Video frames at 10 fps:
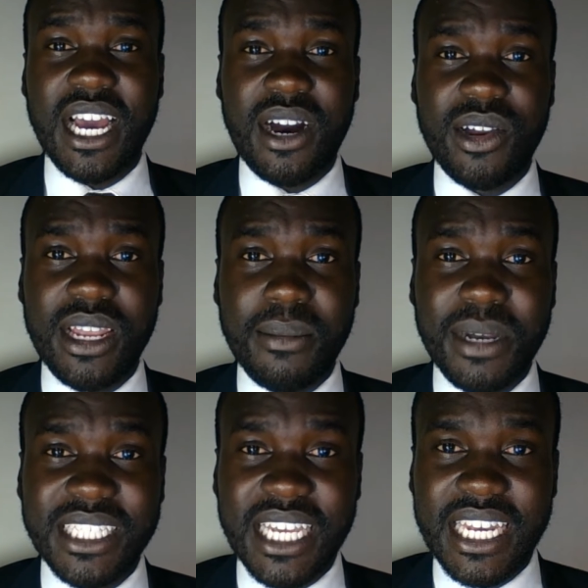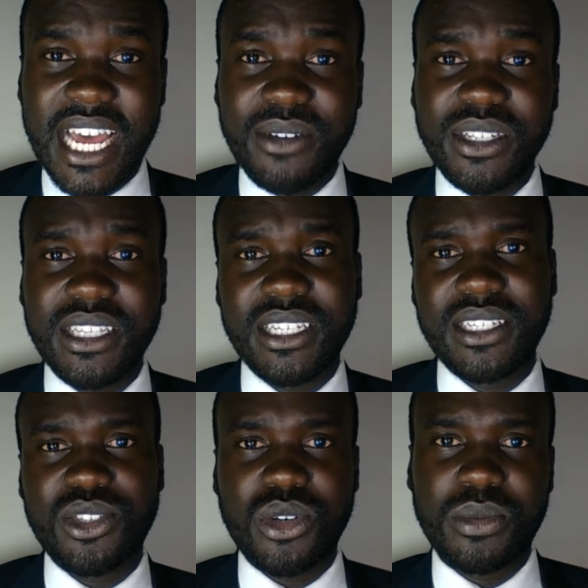Our numbers are down in the
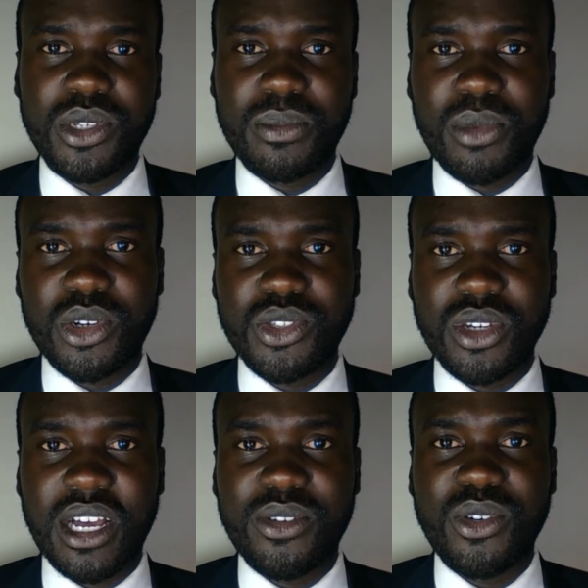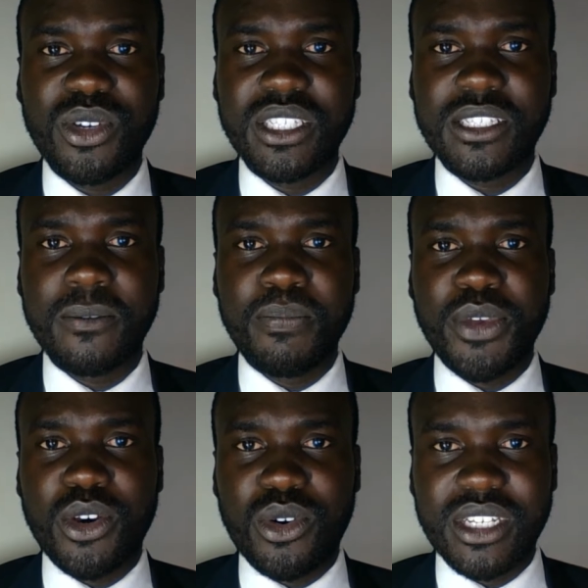description box. You can always
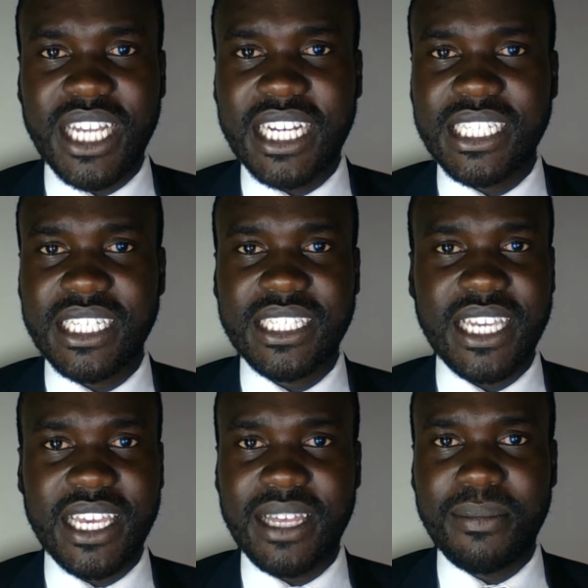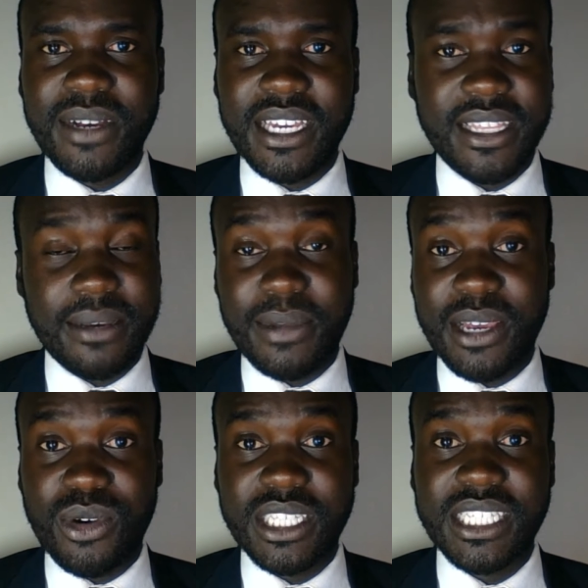contact us either by
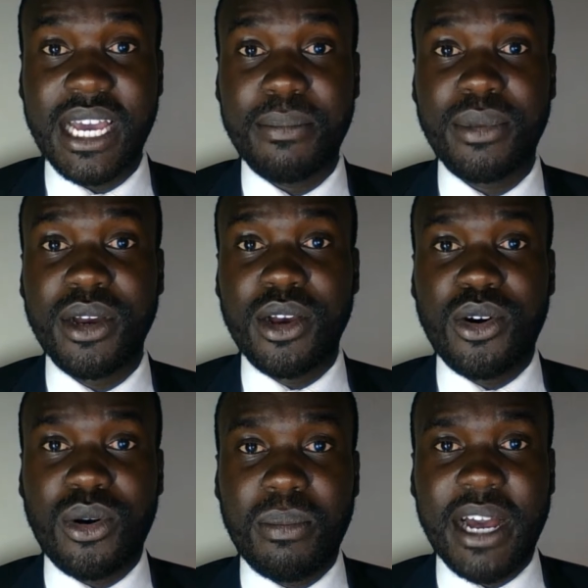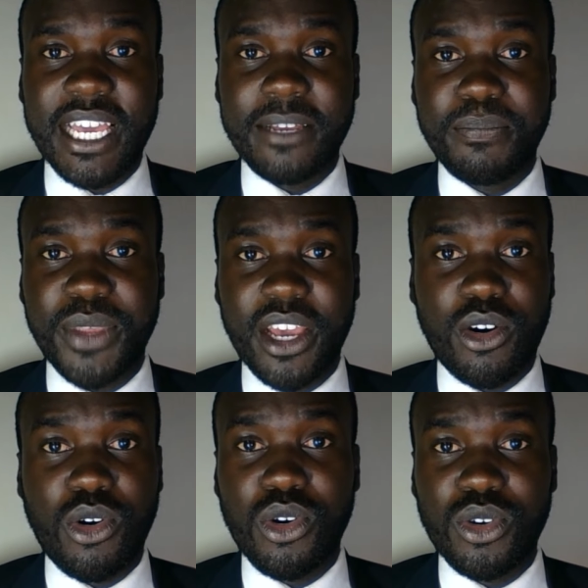WhatsApp or by a
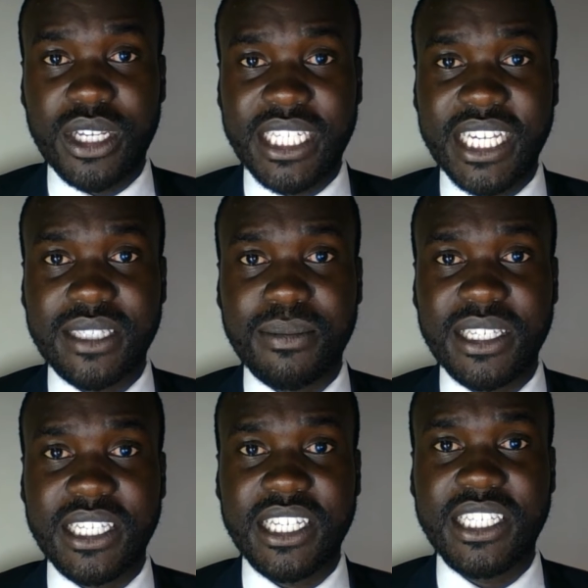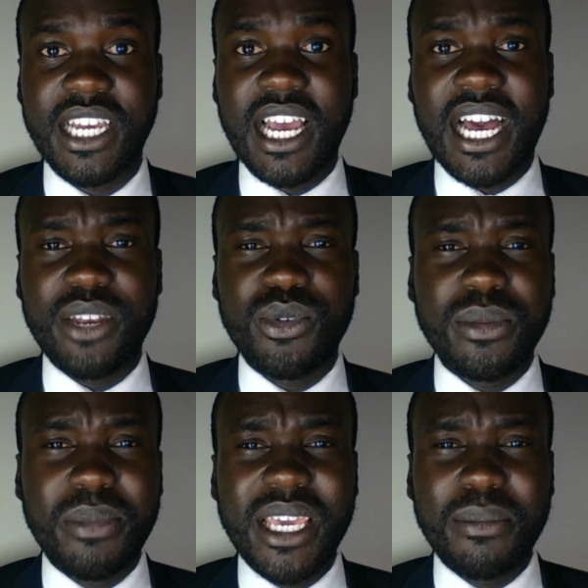call or a text message, and we'll
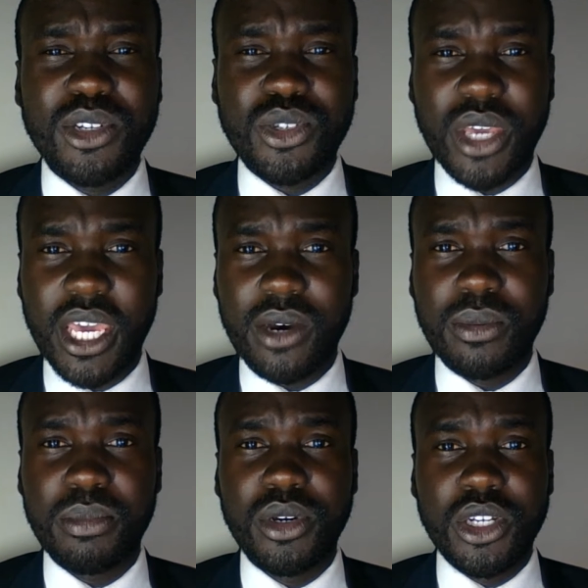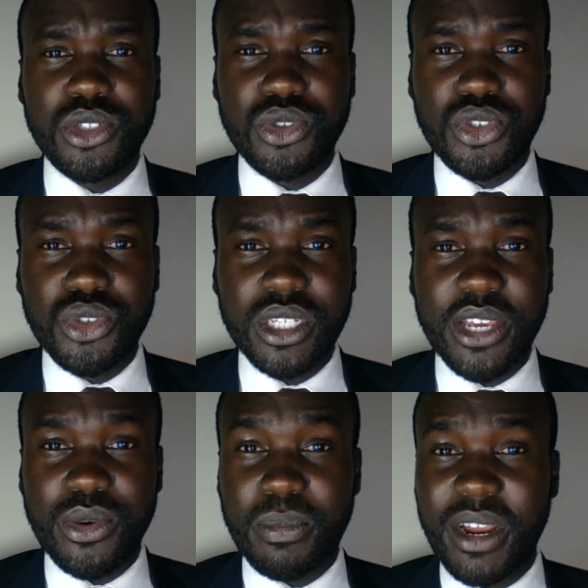be able to help to tutor
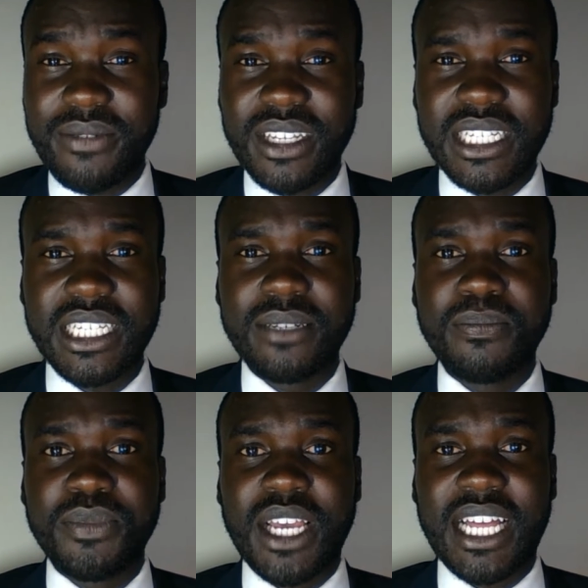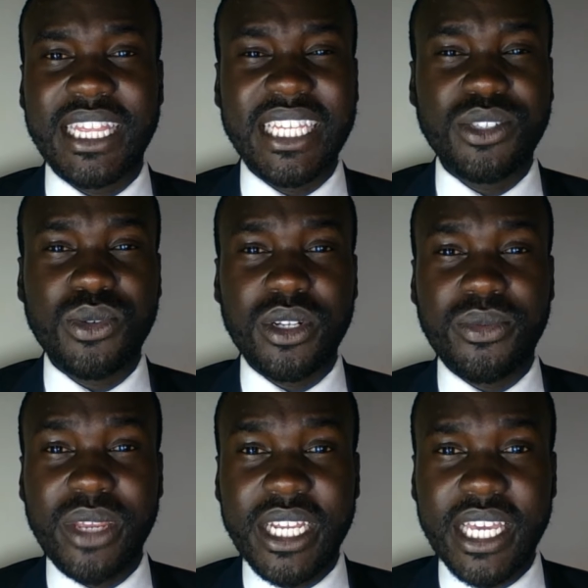you privately, and this will
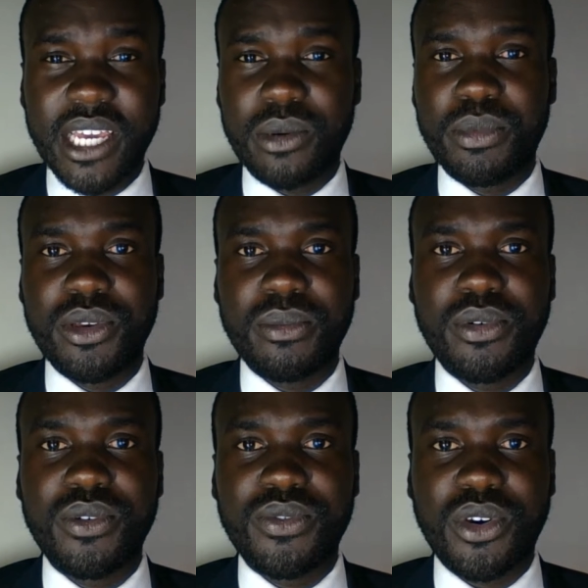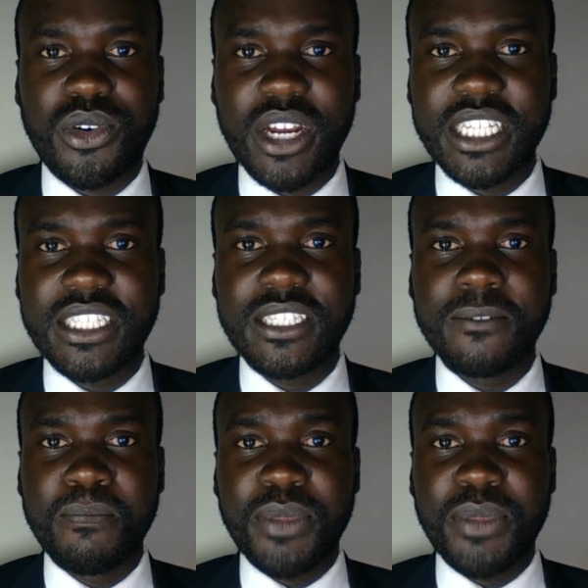really help you improve your grades.